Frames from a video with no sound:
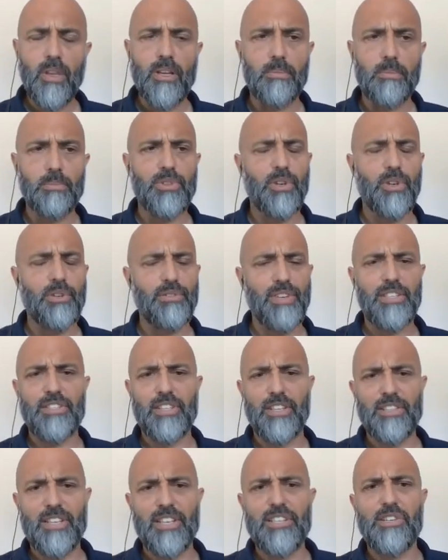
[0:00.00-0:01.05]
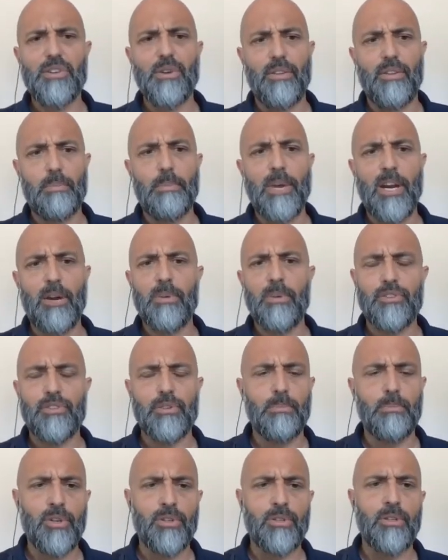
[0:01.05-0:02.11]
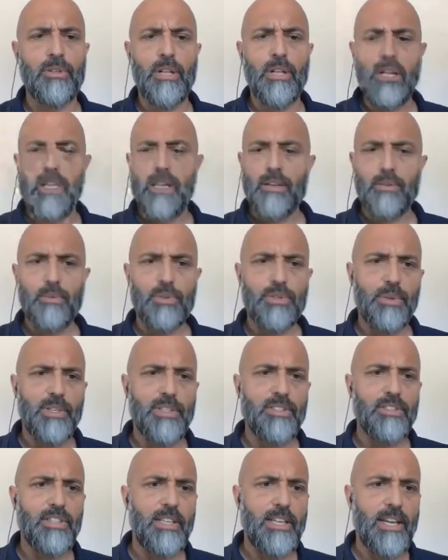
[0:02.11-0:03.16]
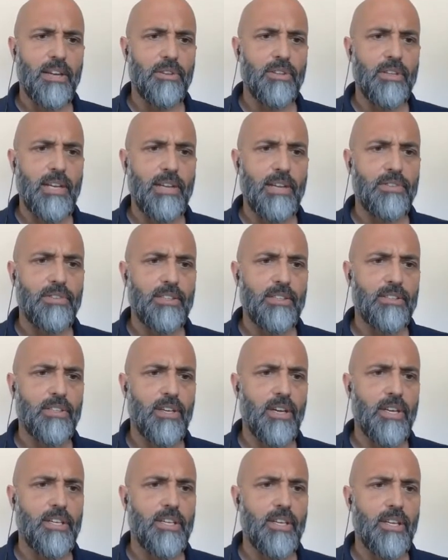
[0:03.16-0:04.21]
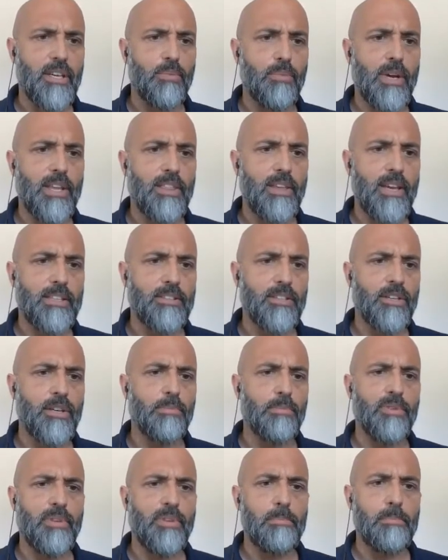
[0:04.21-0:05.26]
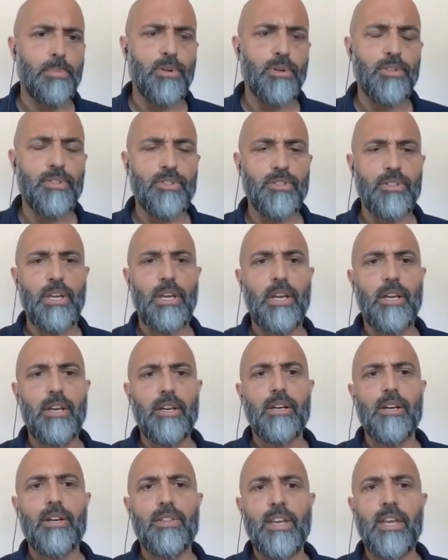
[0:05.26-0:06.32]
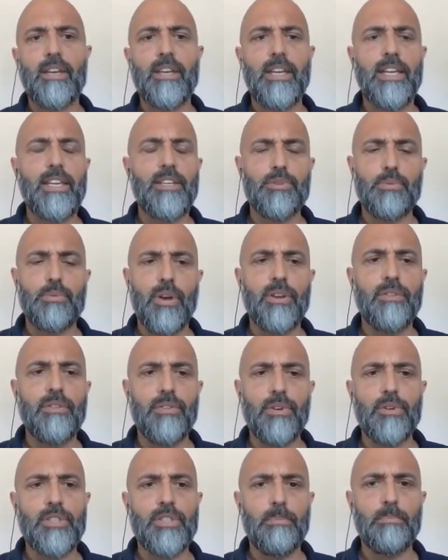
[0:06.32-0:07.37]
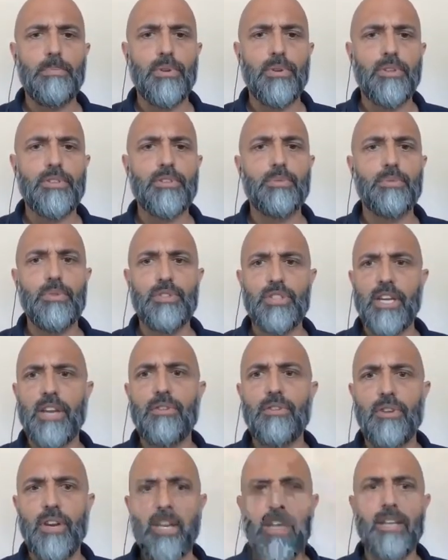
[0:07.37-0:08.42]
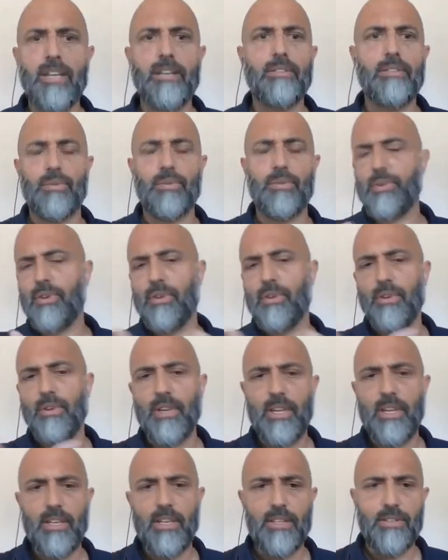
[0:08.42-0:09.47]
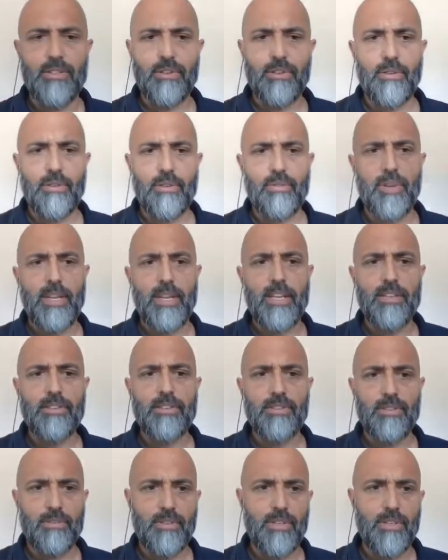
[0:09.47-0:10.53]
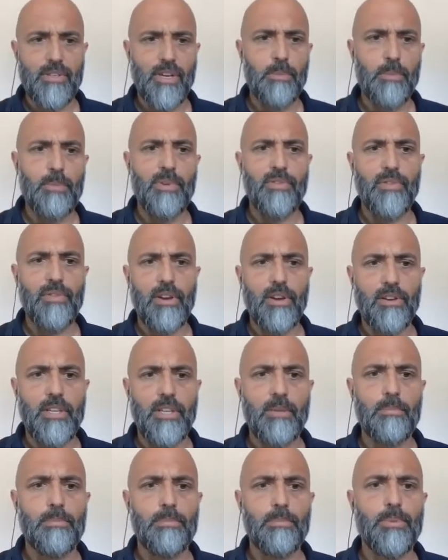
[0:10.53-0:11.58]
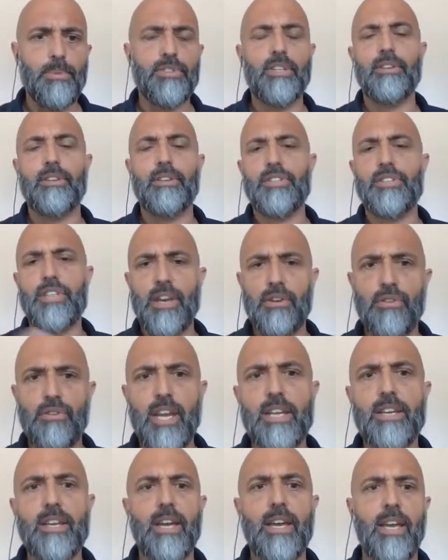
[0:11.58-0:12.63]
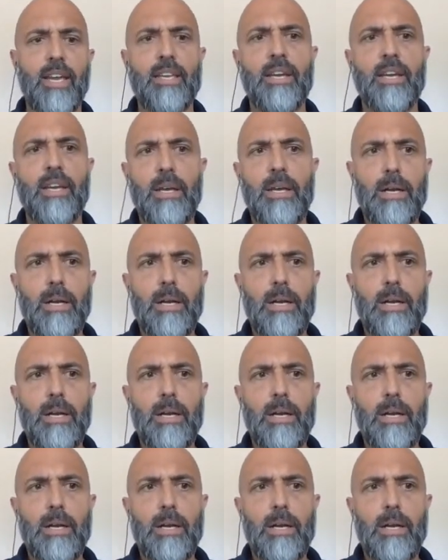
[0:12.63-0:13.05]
So essentially you have a parametric model, which we can see down in the left-hand side here, where there has a number of inputs, and then each one of those inputs will generate, or each time you vary the inputs, it'll generate a